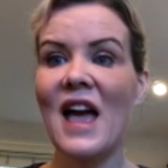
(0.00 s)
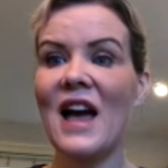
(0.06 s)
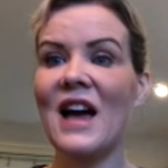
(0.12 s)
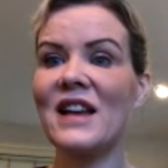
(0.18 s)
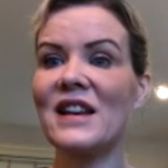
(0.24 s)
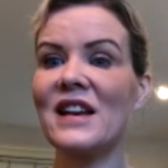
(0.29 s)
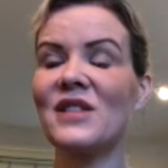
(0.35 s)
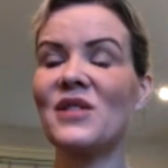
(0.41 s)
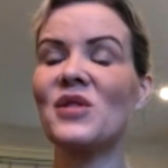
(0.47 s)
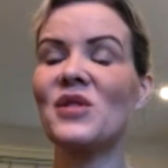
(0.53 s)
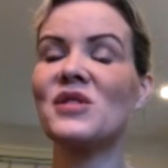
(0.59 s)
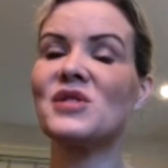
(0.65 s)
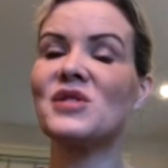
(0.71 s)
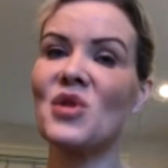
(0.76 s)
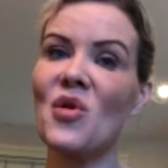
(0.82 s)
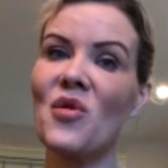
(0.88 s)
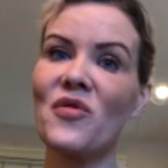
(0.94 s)
And I look
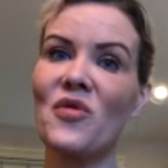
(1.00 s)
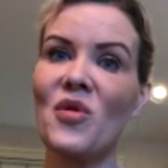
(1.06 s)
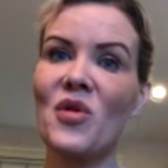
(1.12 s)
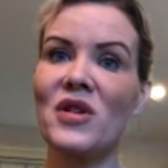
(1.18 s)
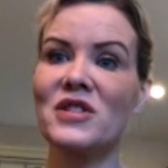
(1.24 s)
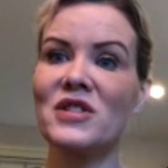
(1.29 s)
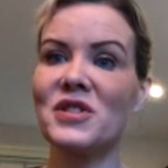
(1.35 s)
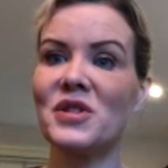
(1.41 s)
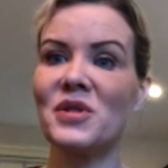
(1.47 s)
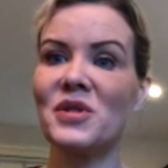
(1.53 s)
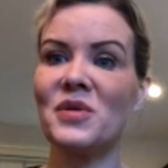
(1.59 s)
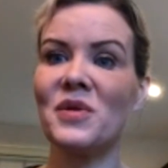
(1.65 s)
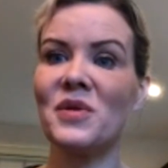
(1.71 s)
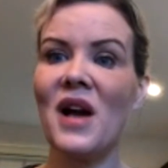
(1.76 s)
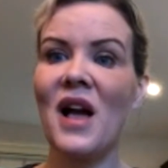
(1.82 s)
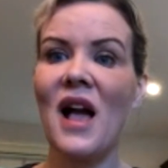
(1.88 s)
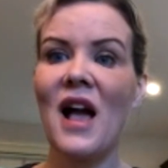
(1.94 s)
so forward
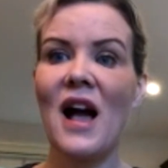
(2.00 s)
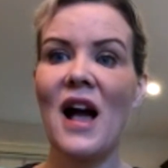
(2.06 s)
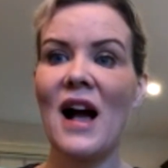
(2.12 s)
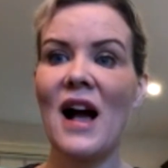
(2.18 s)
to